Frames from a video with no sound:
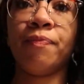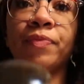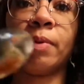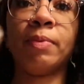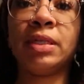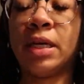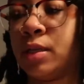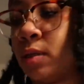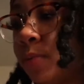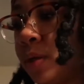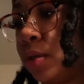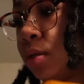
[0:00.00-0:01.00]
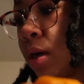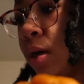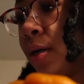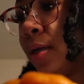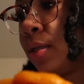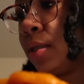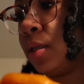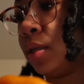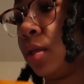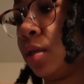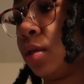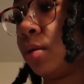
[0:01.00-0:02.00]
I'm going to take some of the sauce
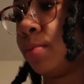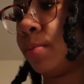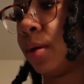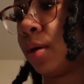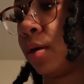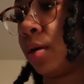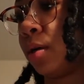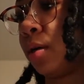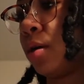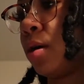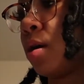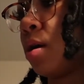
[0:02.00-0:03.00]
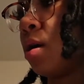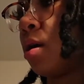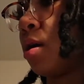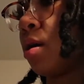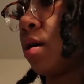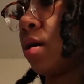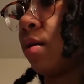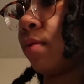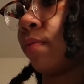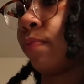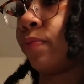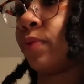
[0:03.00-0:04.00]
per
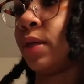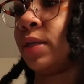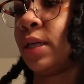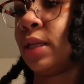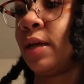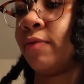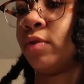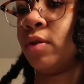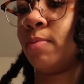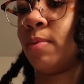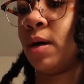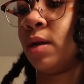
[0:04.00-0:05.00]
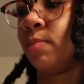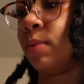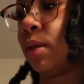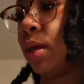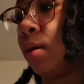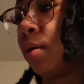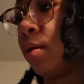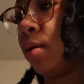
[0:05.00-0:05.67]
that's like left on the bottom and like,